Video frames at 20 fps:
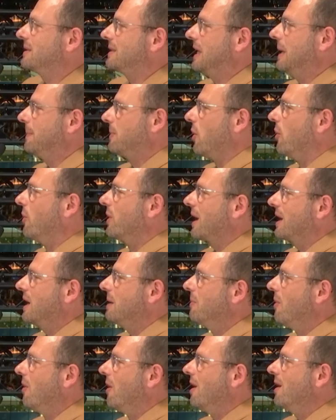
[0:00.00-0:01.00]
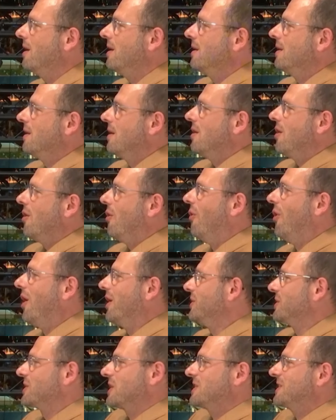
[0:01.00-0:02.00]
keep going anymore, or
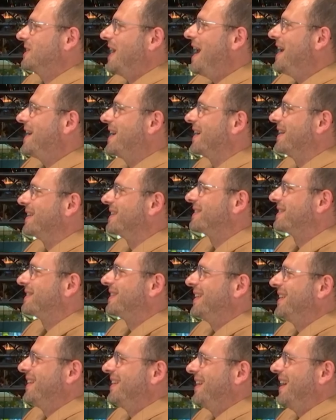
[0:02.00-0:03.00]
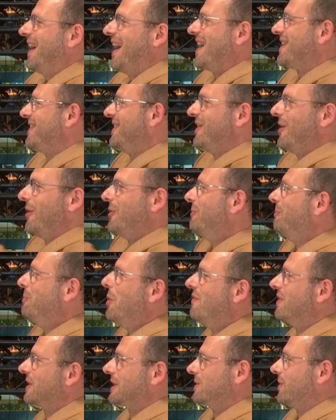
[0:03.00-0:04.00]
you just take it and
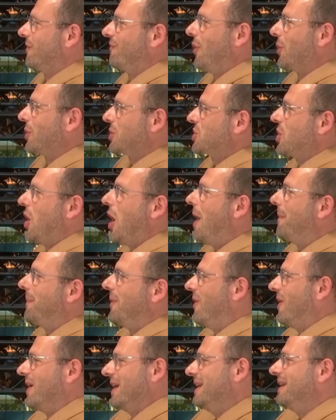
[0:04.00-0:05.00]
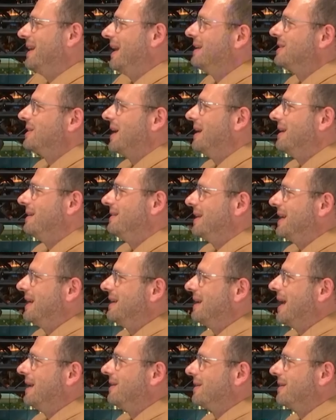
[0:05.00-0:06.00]
move it into Photoshop, or
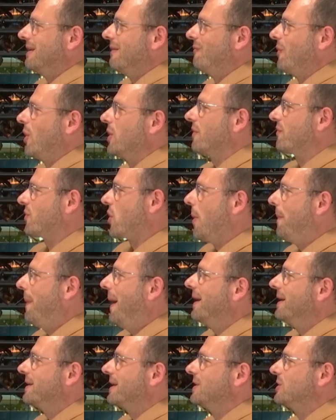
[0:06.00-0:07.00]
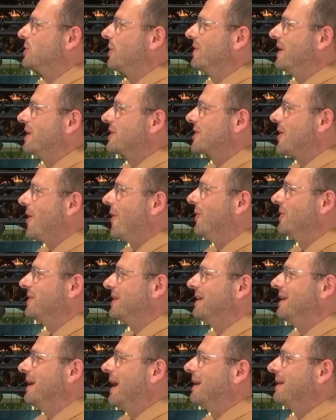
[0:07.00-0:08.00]
in the world of Copilot into VS Code,
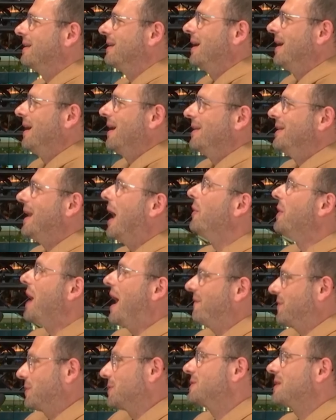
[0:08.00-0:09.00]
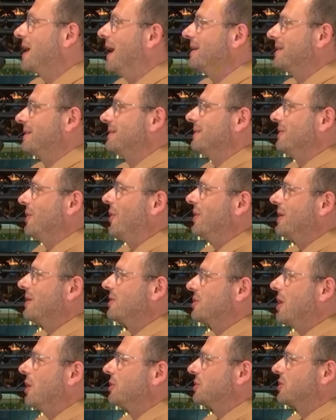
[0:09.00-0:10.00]
and now you have to start learning
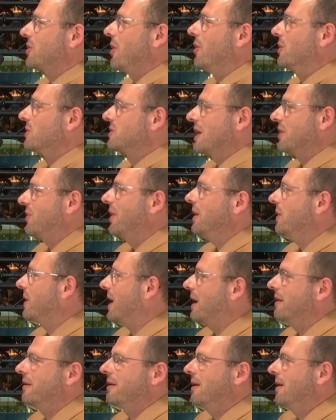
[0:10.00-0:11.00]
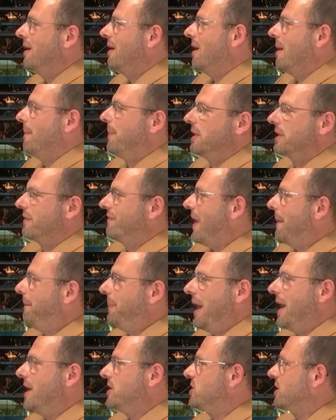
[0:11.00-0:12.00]
how to code. So I think you can build a web
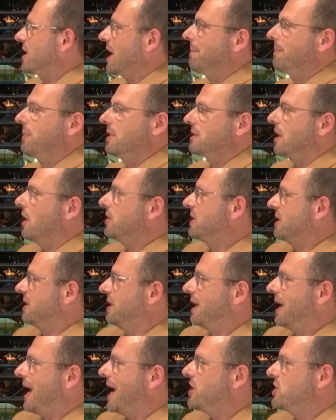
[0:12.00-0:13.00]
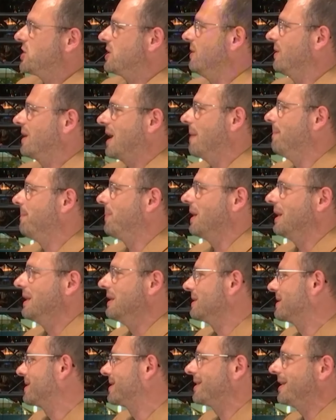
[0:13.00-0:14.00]
page, you can build authentication, you can
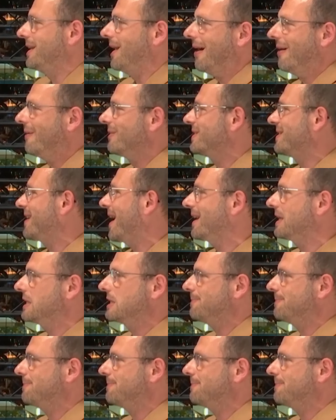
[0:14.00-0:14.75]
build settings